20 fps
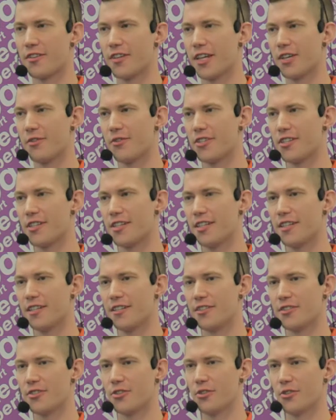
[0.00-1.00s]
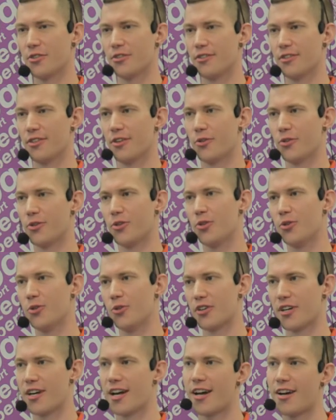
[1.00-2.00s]
language and they need to do, know who
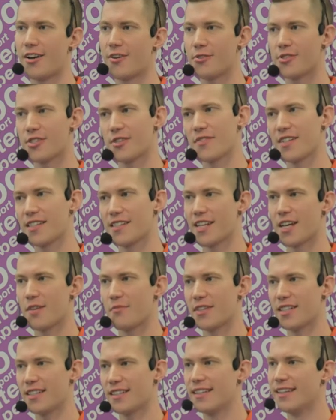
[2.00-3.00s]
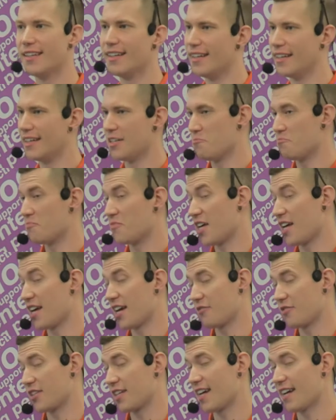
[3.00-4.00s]
or how something's happening, they
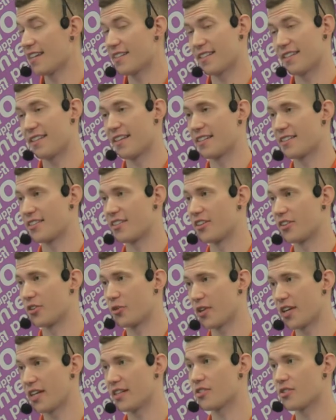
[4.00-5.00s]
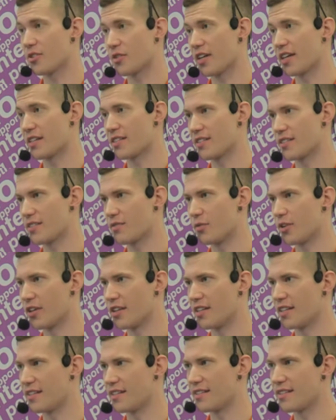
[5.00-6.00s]
have to guess and that's not great. So that's where
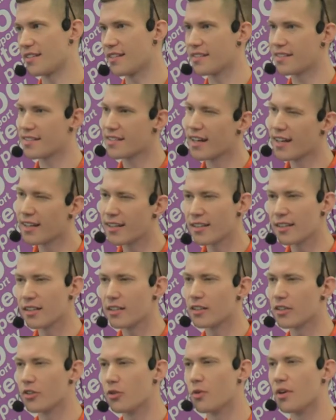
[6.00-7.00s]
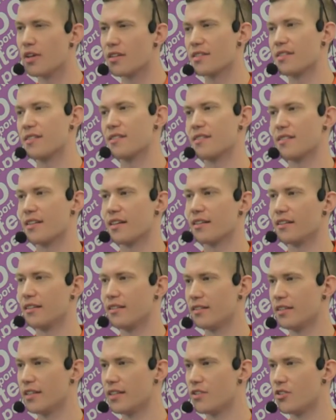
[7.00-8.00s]
these, these tiny little nuances that
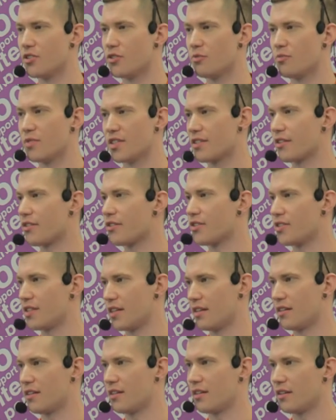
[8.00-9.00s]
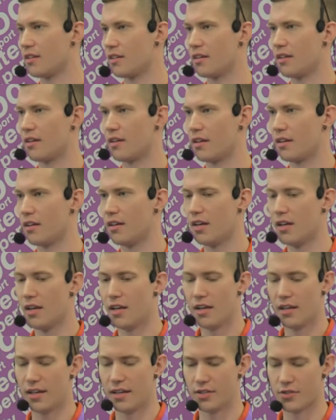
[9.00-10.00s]
lead to misunderstanding in, uh,
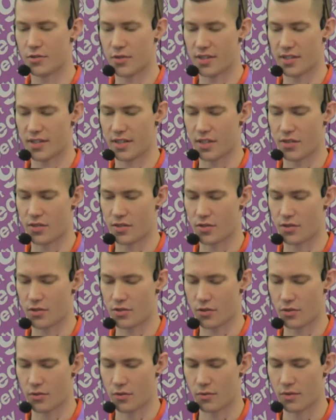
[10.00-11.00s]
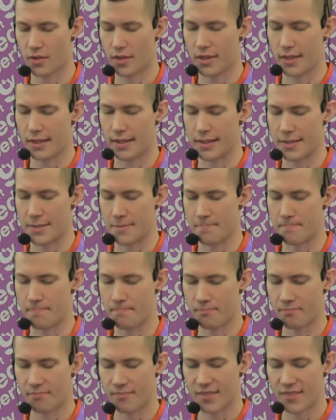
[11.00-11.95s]
in translation. So um,